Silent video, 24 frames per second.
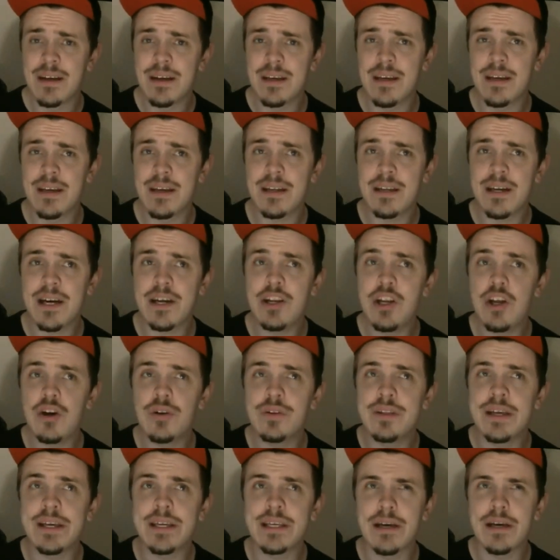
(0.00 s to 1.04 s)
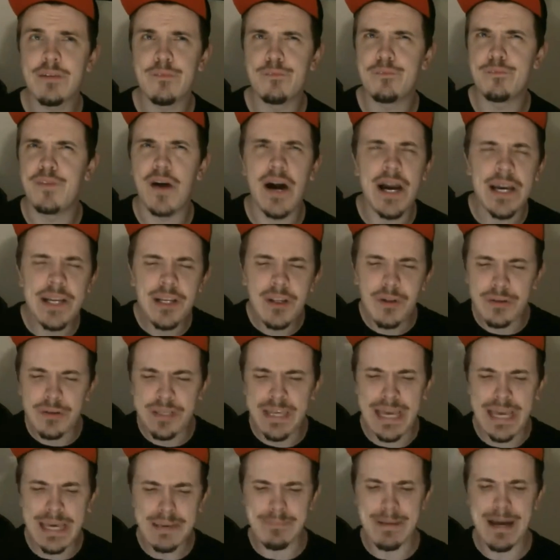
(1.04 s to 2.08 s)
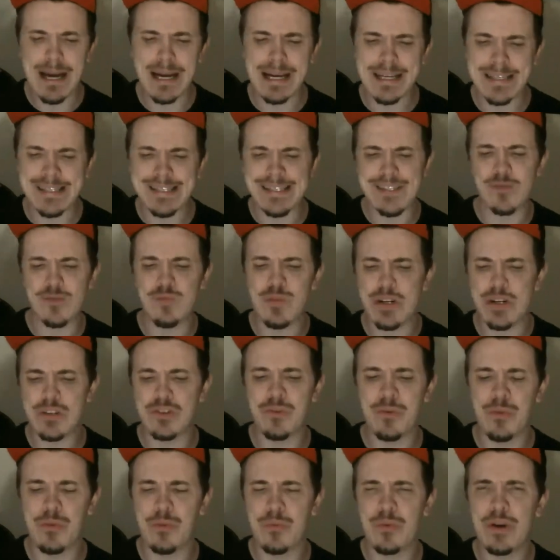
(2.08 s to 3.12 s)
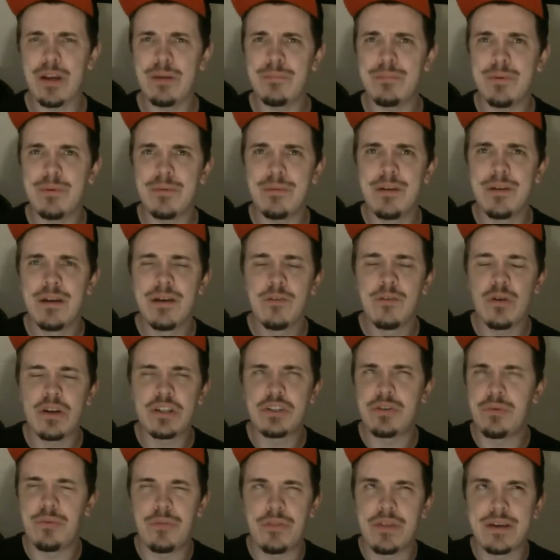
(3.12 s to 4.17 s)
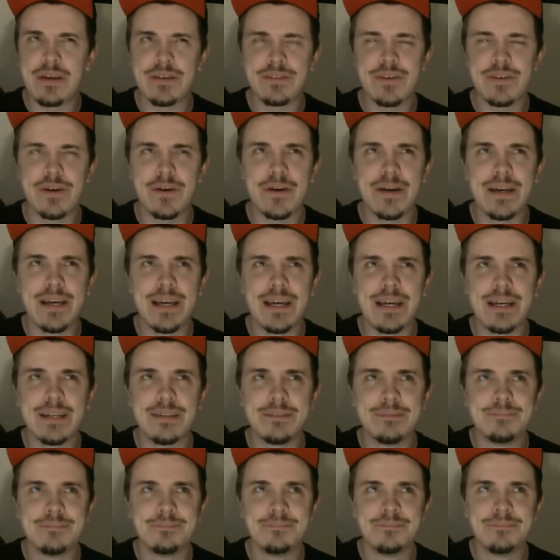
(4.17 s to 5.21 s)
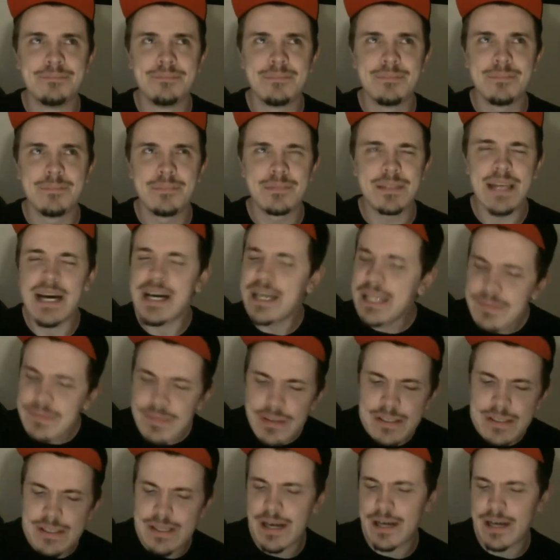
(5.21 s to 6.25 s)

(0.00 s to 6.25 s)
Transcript: And I know like vinyl came back as this retro thing, but retro thing, sorry, and that even